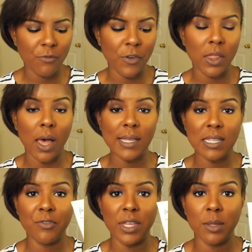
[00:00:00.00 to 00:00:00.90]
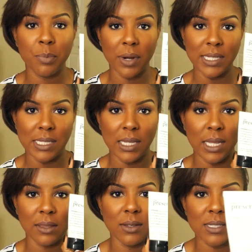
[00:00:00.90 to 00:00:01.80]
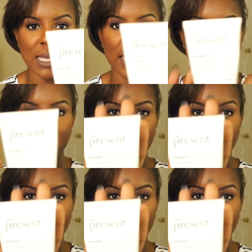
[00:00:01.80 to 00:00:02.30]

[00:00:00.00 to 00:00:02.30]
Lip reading: Philosophy the Present. It looks like